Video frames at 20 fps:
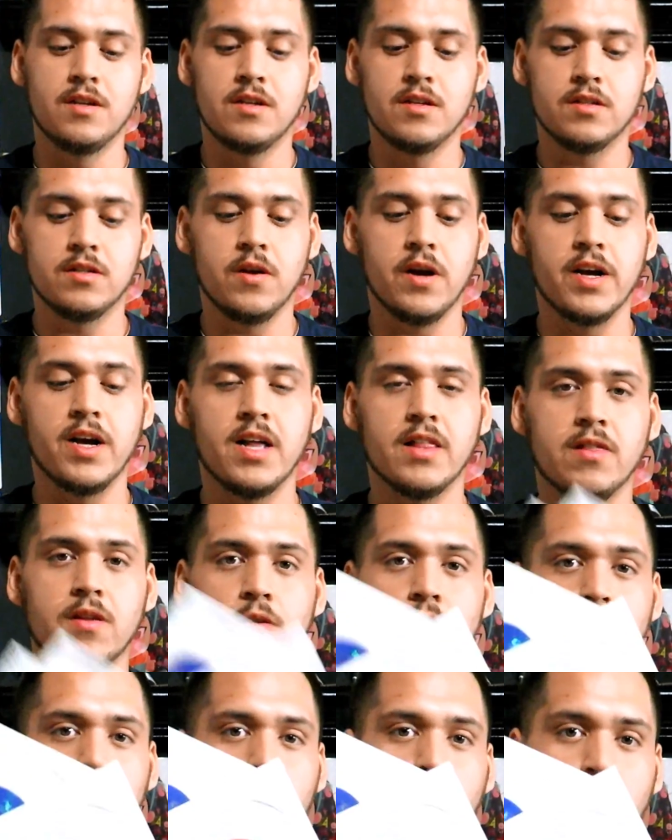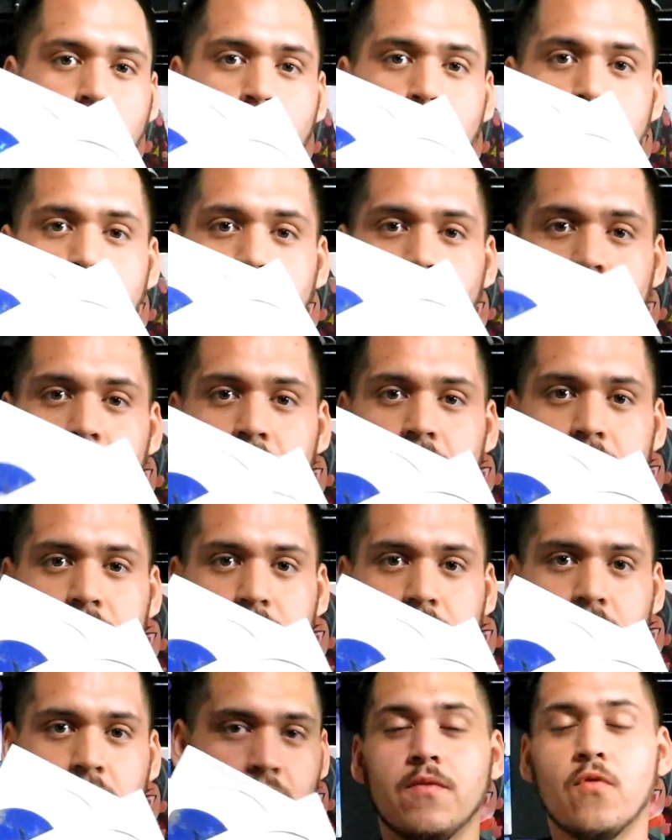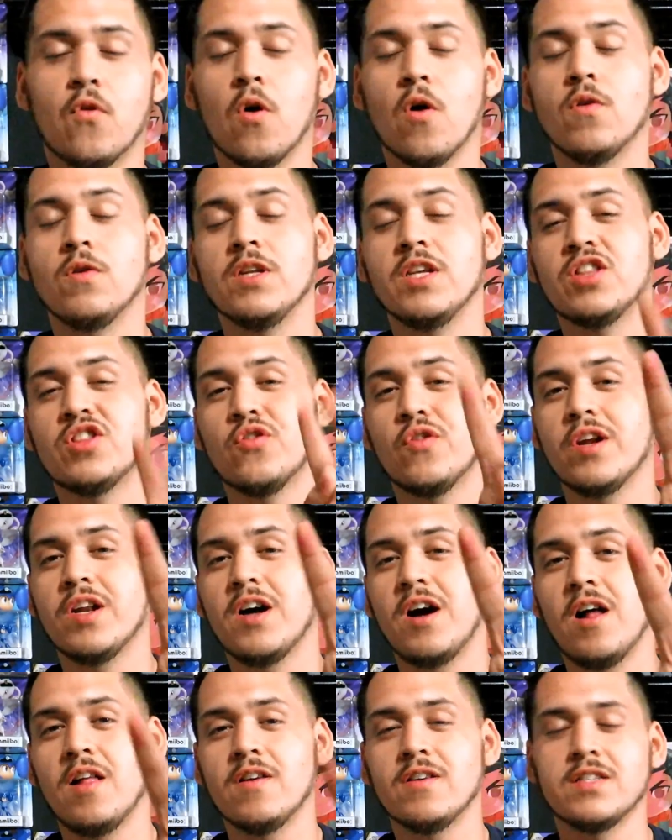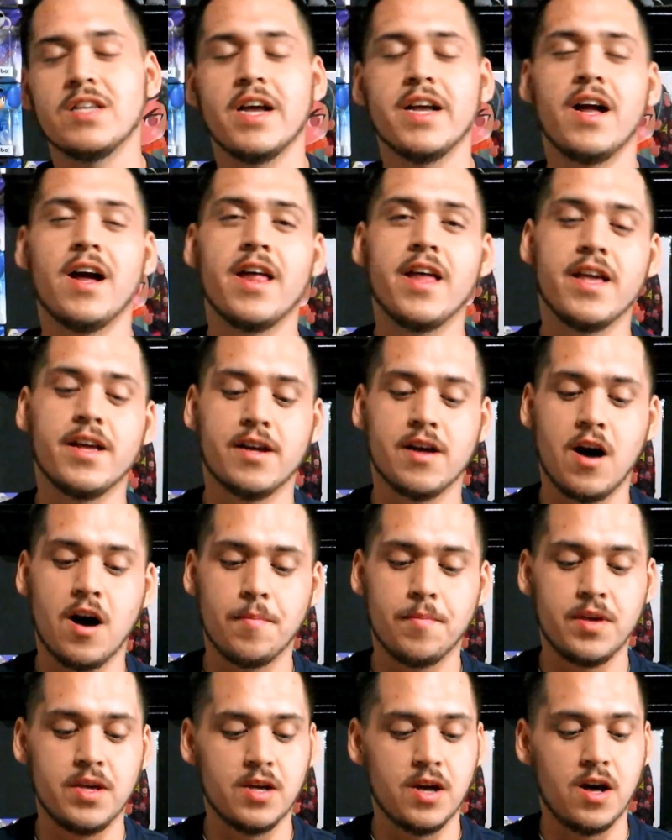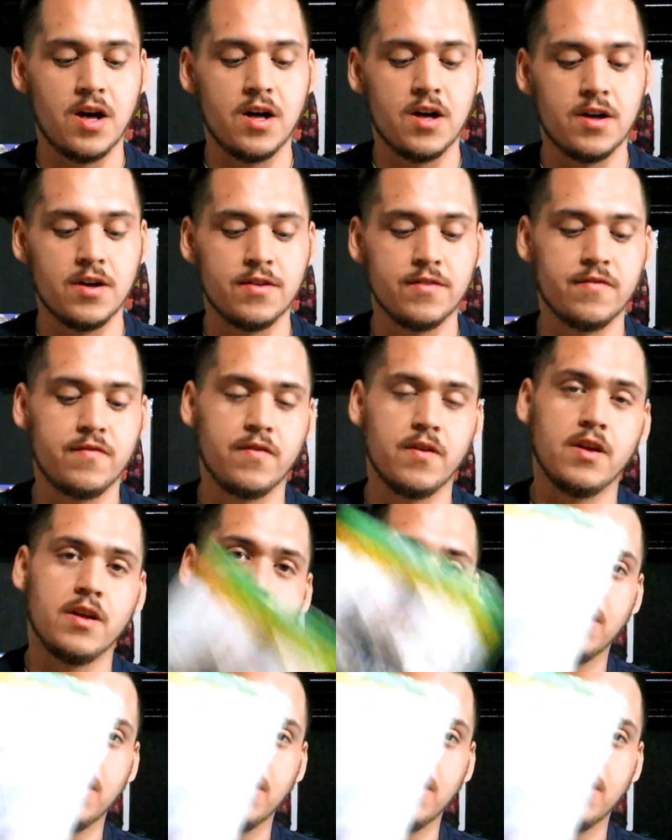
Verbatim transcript: So I got those for $20. For only $3, I got a copy of